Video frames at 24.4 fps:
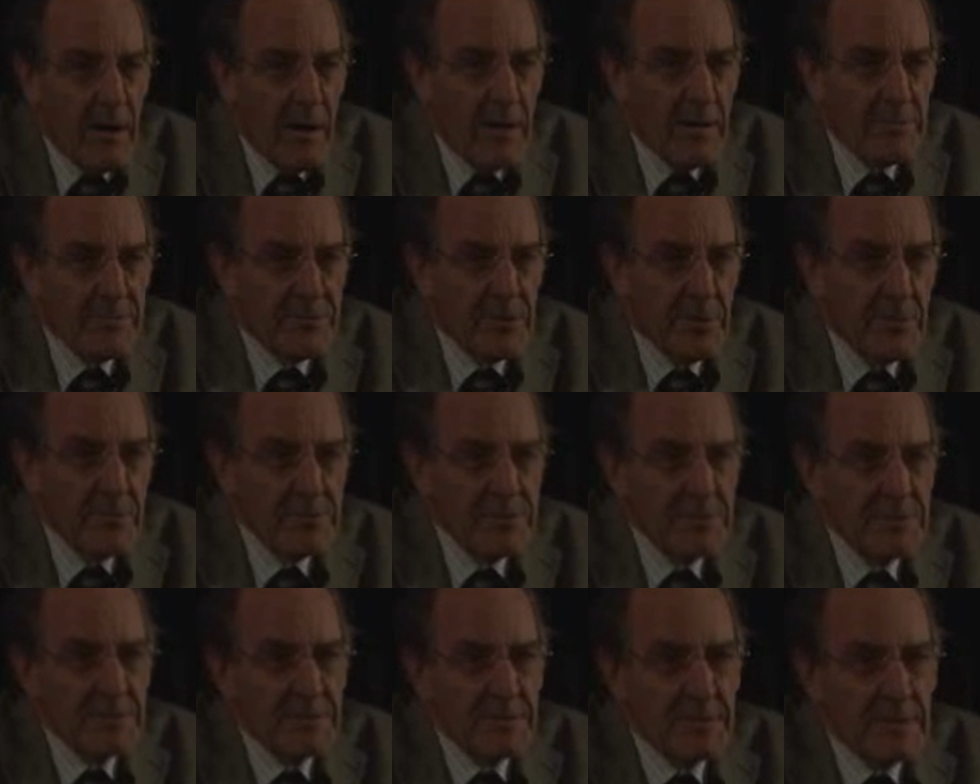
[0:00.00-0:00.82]

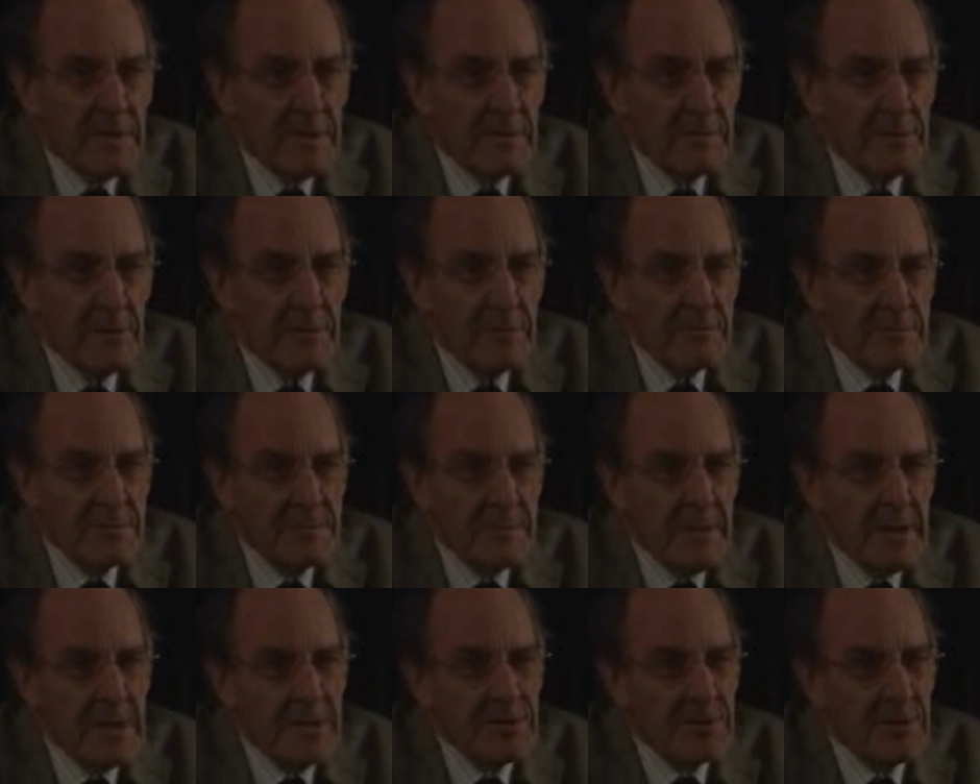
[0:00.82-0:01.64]
Those
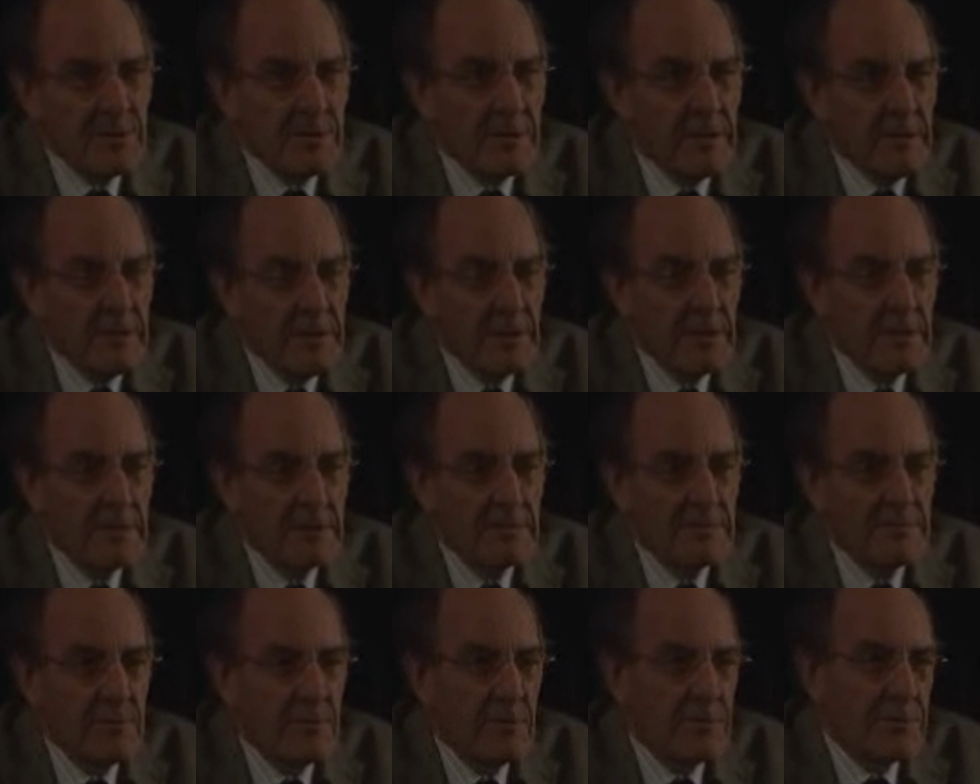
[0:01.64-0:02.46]
measures
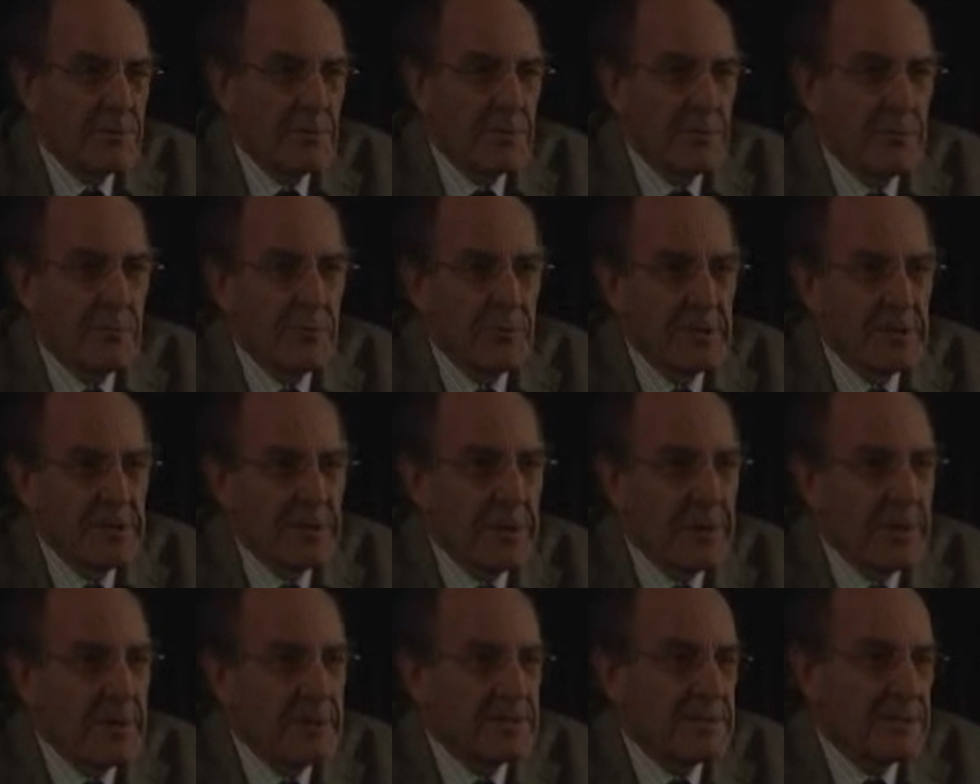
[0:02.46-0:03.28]
in total will
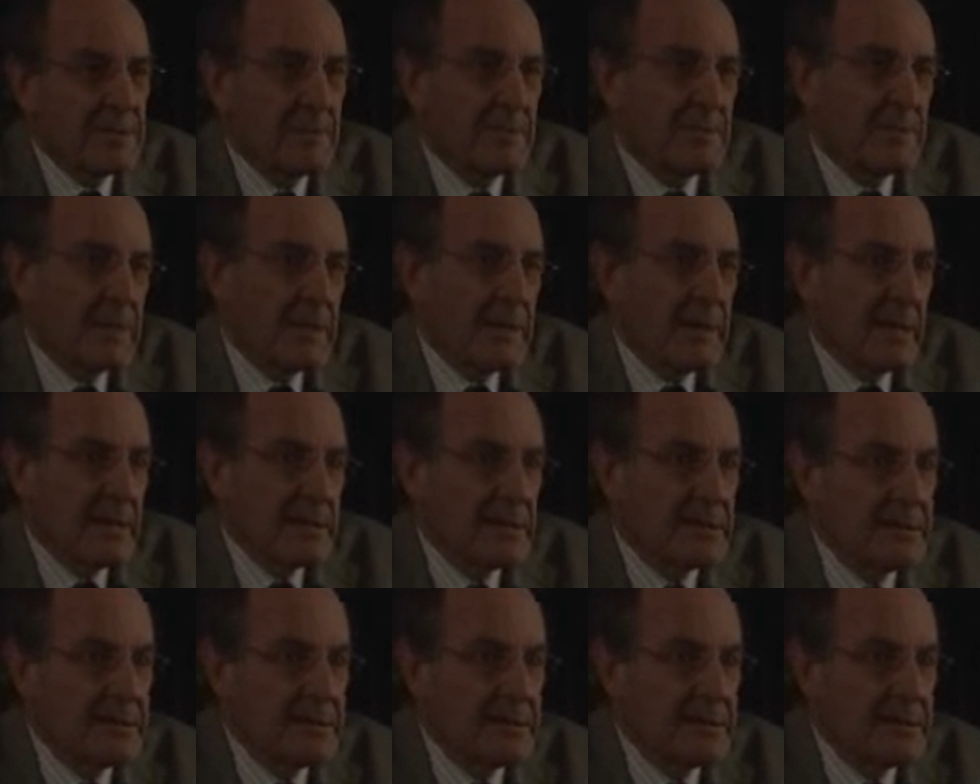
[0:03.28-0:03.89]
cost something like